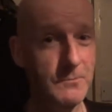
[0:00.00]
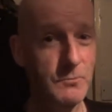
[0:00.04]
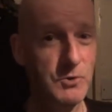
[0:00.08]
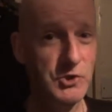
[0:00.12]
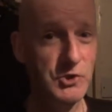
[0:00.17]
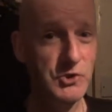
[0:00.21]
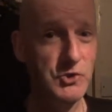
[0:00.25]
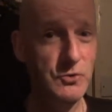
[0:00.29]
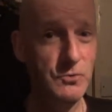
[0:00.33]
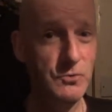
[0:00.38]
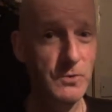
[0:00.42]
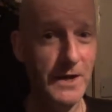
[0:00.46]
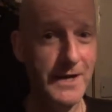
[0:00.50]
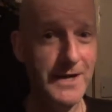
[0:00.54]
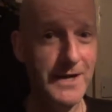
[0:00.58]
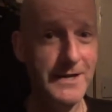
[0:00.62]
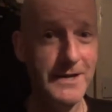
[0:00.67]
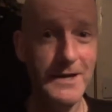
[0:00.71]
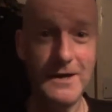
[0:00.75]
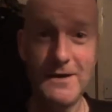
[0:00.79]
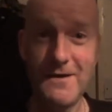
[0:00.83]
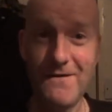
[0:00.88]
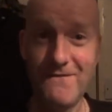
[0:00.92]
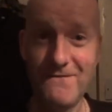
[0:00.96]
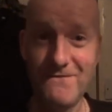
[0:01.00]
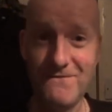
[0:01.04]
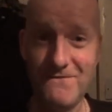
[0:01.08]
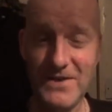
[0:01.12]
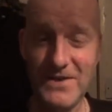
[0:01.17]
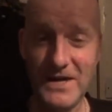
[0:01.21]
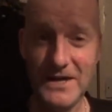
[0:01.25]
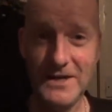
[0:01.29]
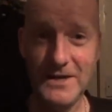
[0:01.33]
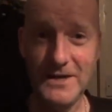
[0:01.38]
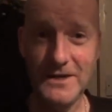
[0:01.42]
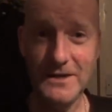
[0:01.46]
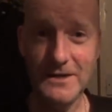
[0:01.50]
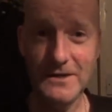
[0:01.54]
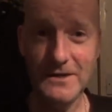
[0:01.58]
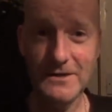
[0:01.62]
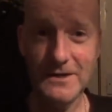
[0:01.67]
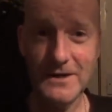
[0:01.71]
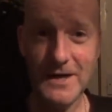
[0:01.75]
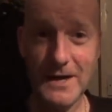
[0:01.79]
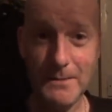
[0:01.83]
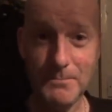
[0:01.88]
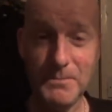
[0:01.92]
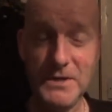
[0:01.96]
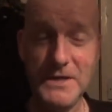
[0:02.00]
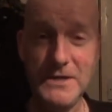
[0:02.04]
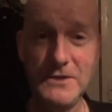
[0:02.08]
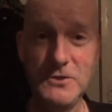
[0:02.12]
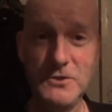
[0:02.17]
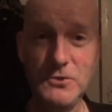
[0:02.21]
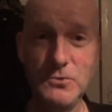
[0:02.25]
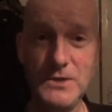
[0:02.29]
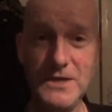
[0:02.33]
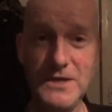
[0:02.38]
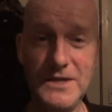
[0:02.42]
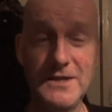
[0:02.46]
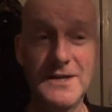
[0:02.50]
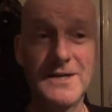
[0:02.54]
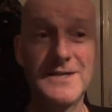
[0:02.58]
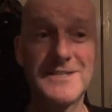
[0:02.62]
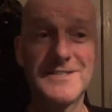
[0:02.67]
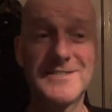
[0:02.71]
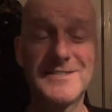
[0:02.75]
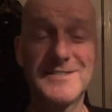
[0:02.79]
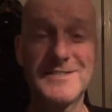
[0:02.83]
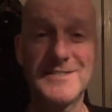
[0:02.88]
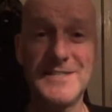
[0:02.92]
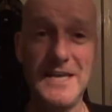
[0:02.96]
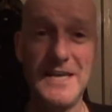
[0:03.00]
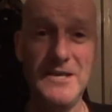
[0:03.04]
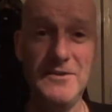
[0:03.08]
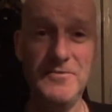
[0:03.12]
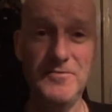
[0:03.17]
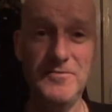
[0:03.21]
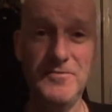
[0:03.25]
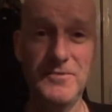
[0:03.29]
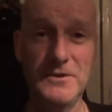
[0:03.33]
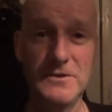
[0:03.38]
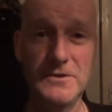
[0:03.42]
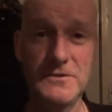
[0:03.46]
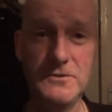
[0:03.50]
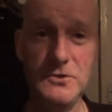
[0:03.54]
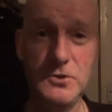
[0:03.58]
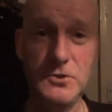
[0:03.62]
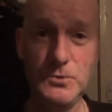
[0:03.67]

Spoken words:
wish you a very happy new year and a safe